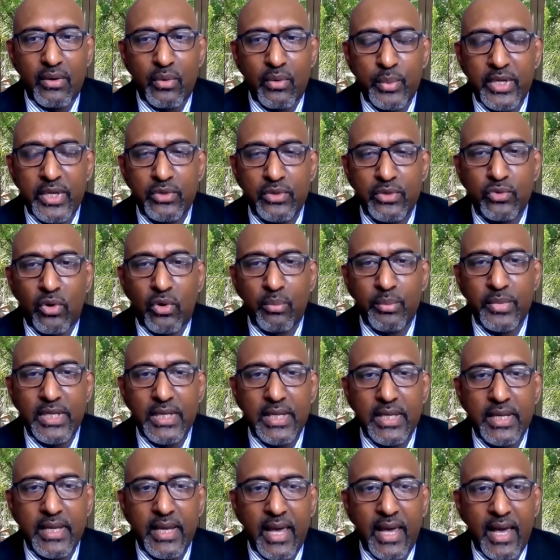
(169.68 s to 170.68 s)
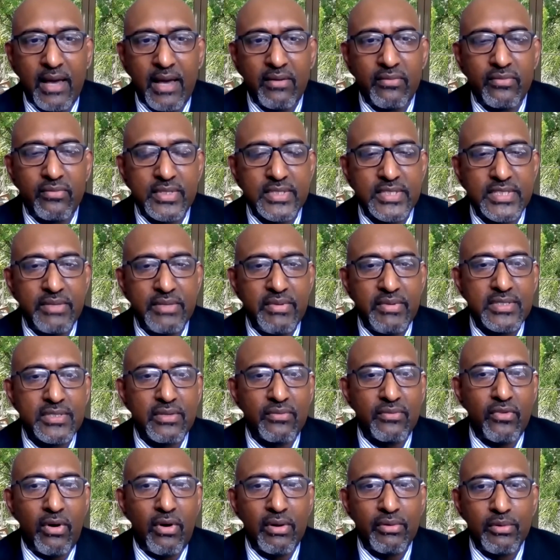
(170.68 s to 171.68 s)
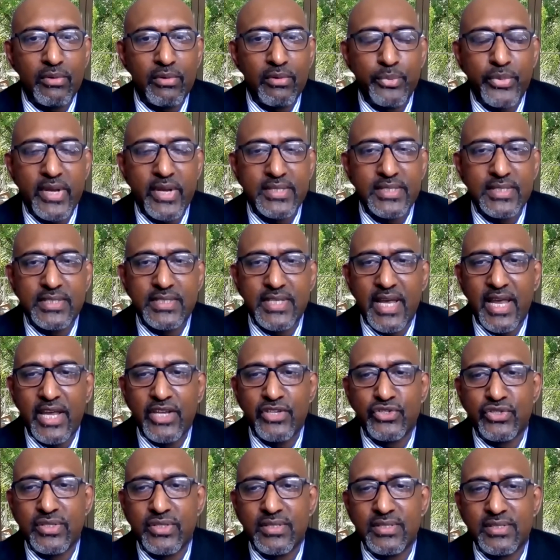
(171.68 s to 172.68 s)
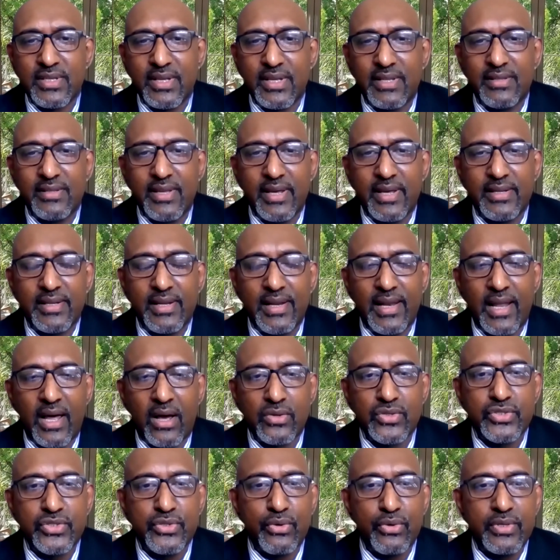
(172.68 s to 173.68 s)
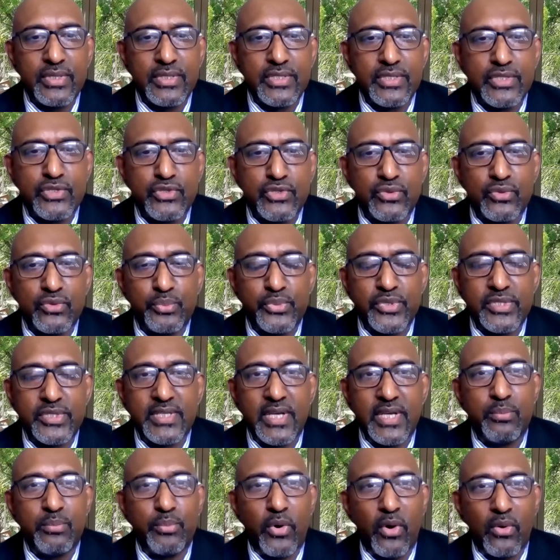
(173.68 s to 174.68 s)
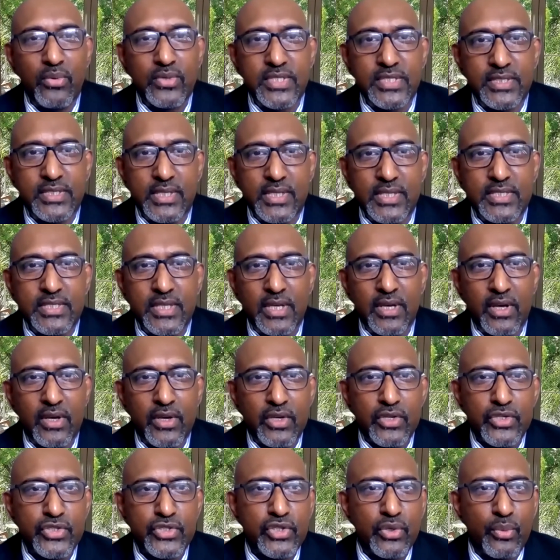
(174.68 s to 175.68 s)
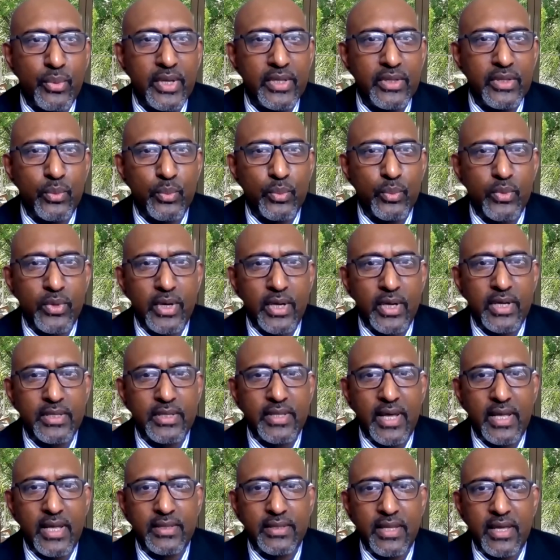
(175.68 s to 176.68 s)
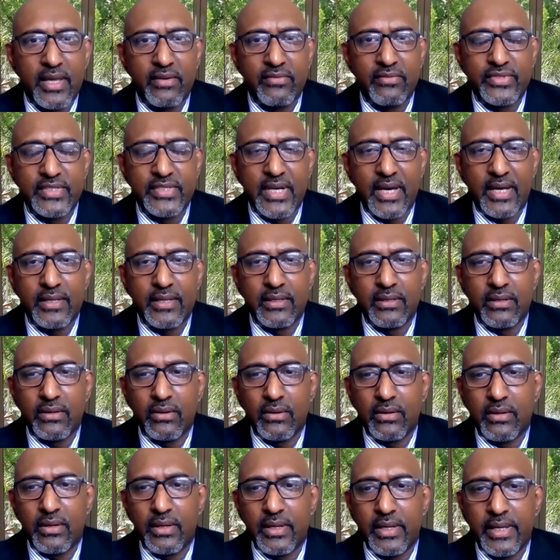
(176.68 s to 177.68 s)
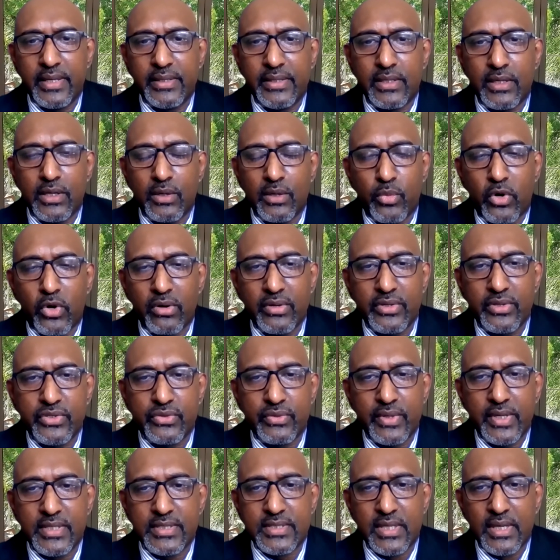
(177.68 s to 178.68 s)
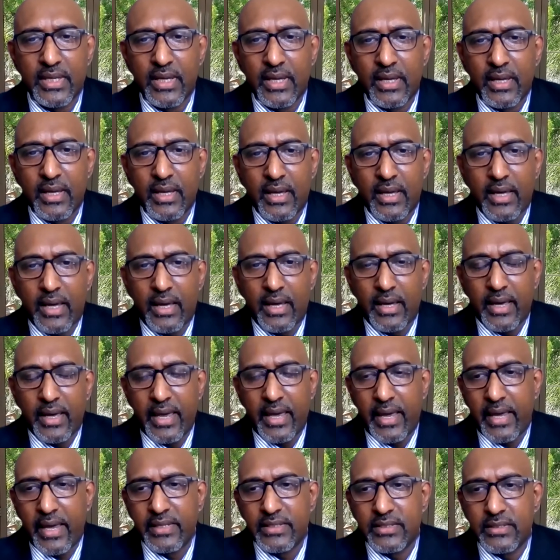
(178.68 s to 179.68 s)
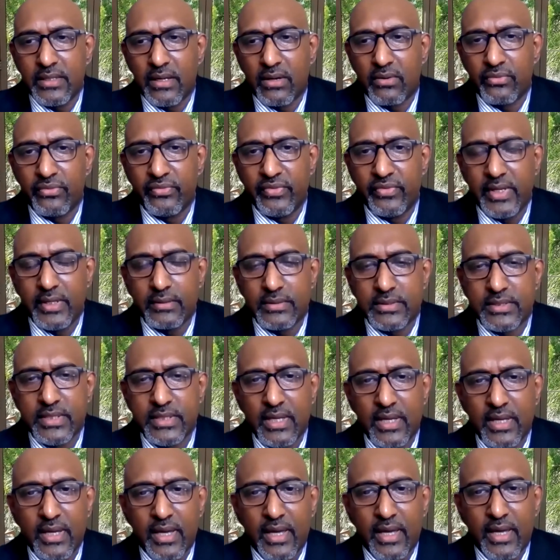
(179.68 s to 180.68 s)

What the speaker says: We normally have a series of oral presentations and then allow students to present posters showing the work that they've done in the laboratories and in our fields.